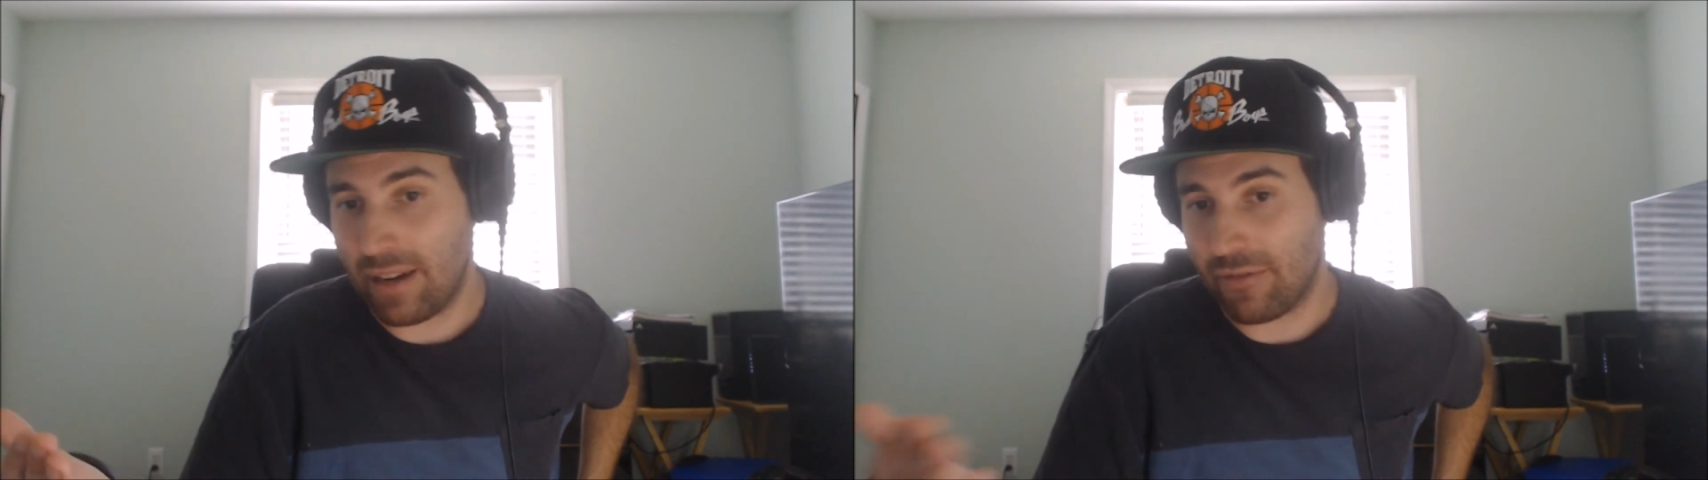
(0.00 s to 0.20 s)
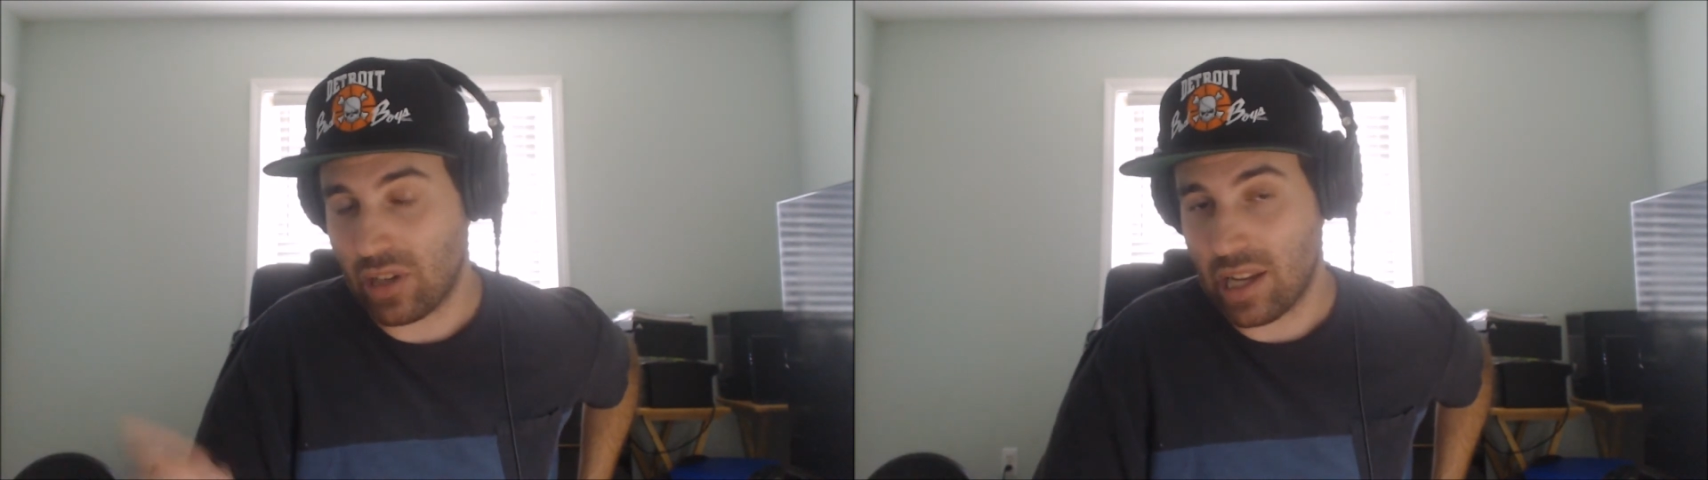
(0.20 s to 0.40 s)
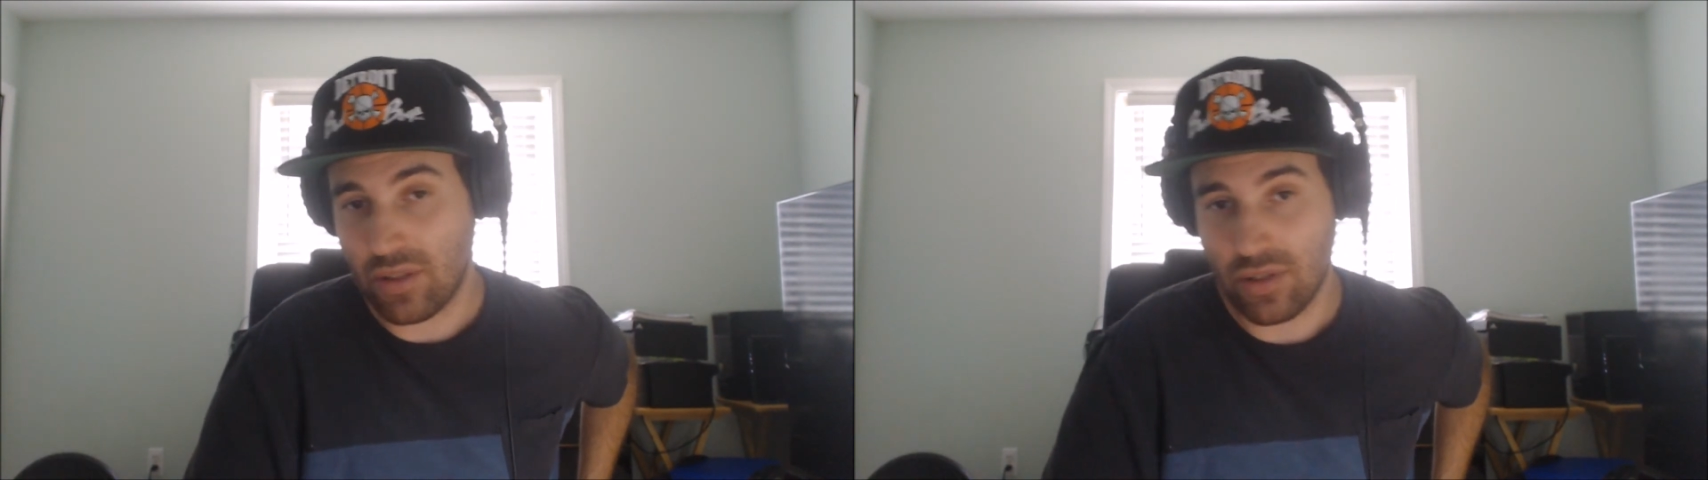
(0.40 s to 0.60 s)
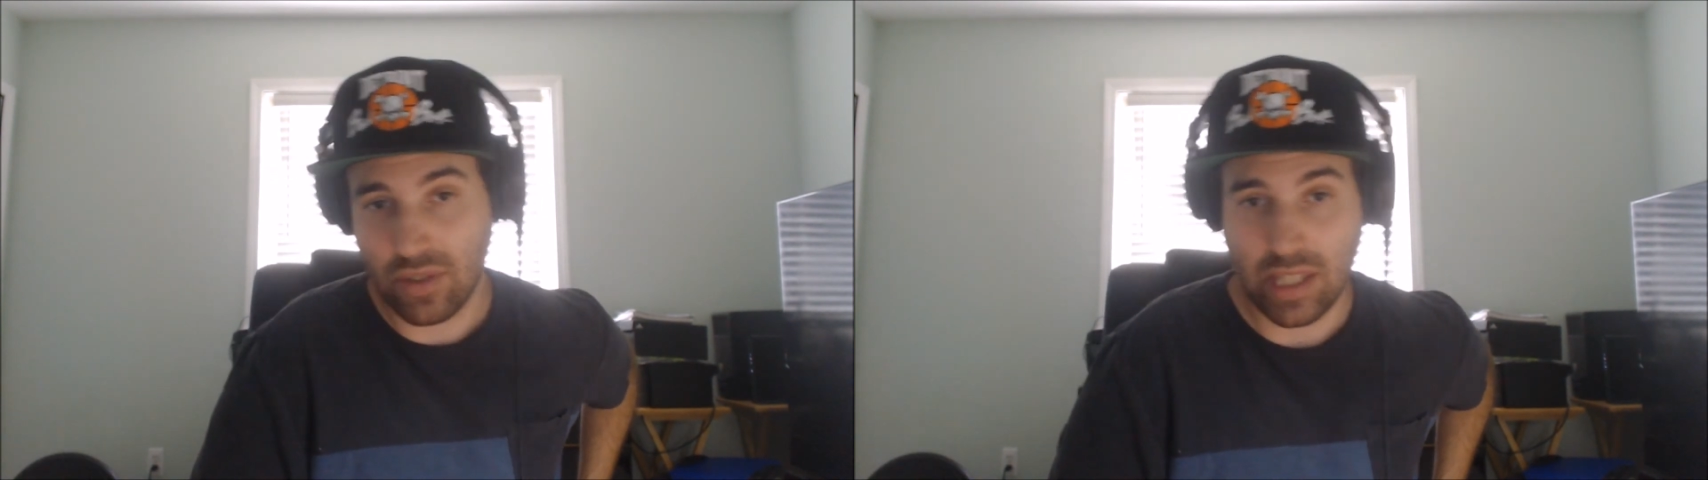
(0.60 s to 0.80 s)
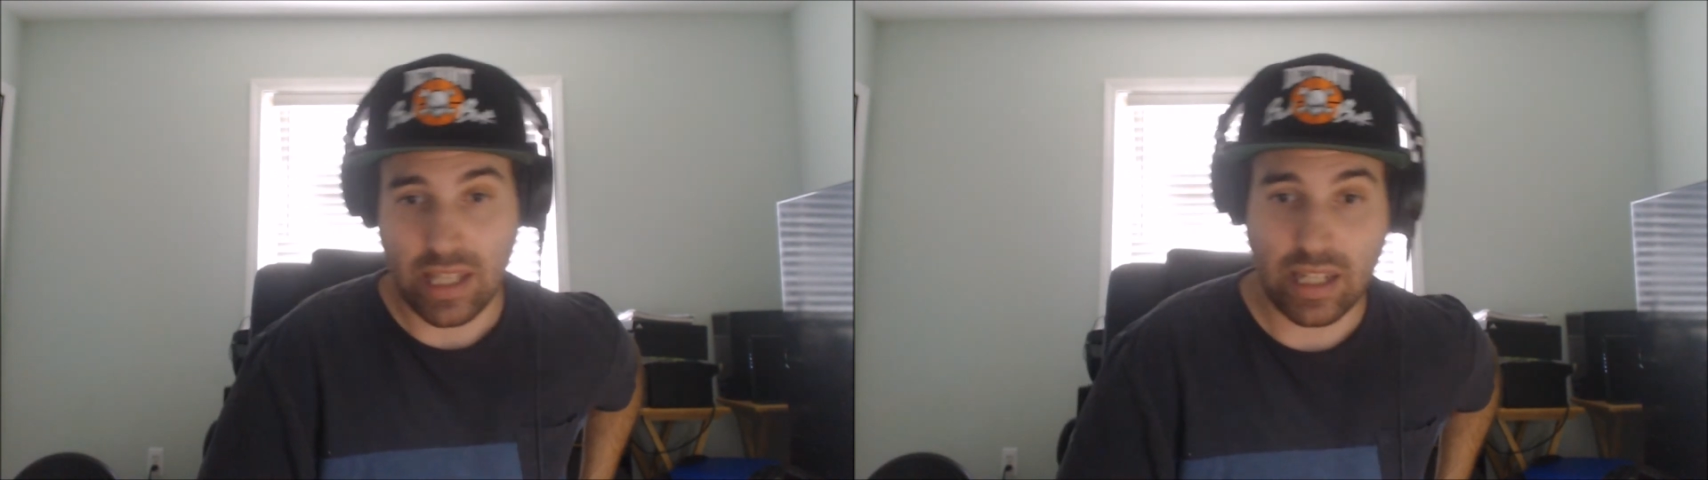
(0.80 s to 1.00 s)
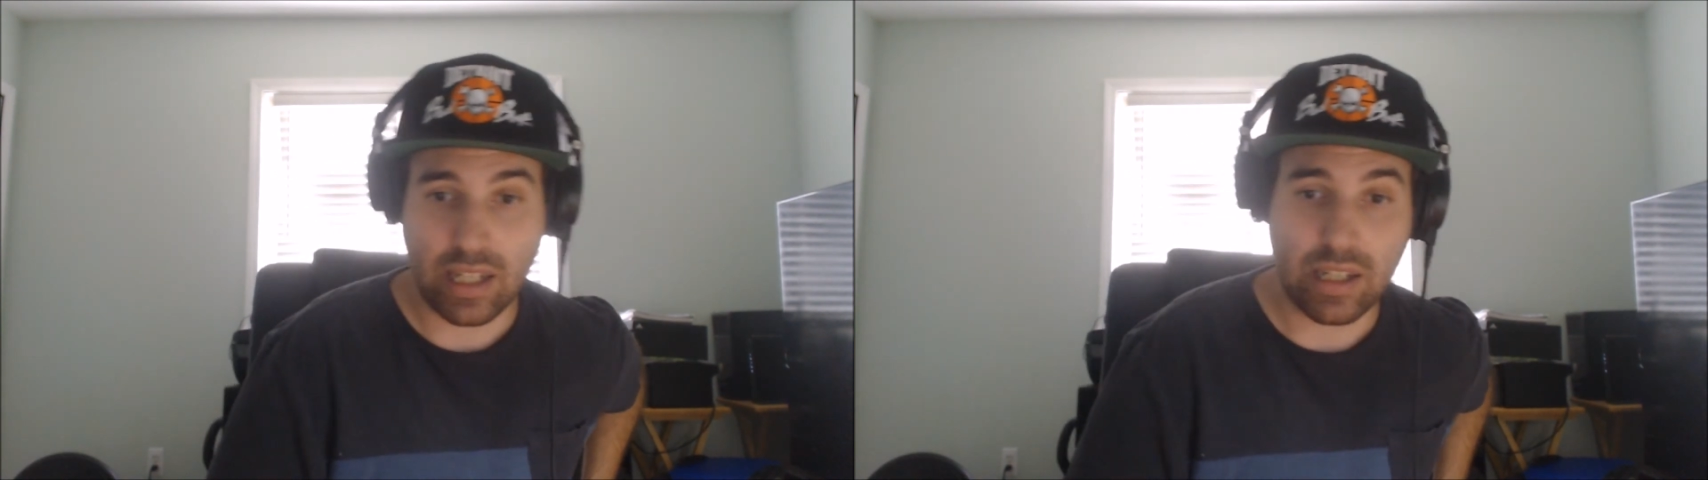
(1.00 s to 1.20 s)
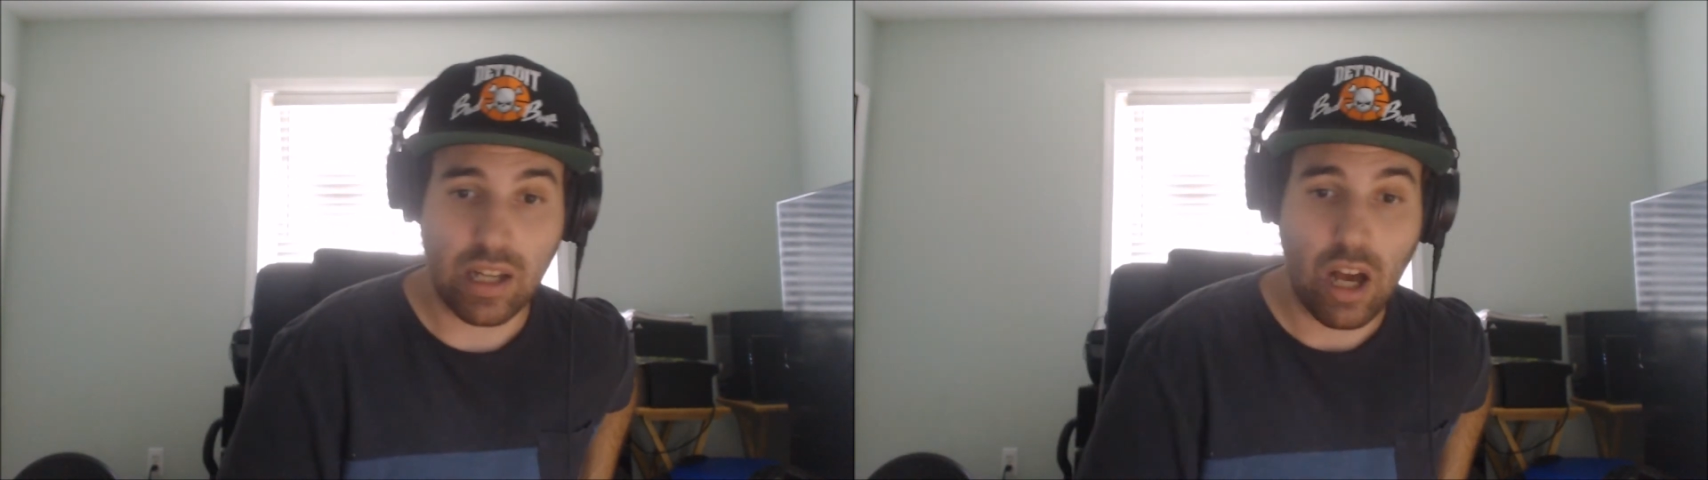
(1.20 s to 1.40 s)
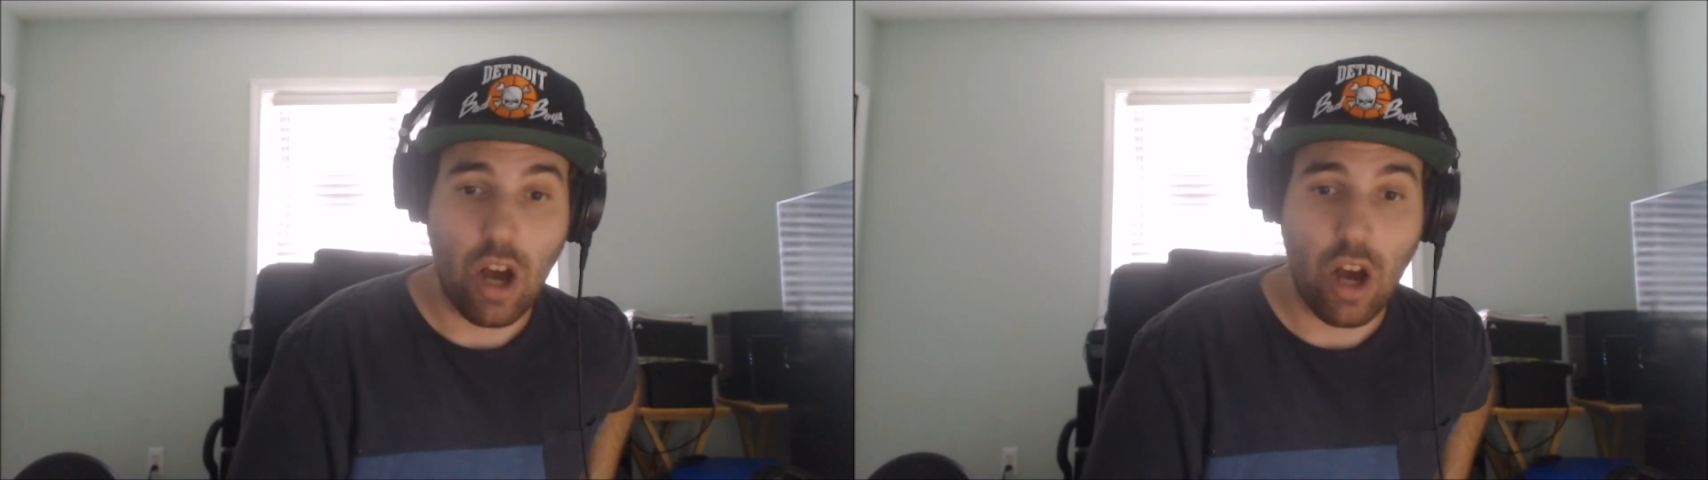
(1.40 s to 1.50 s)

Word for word: in free agency he could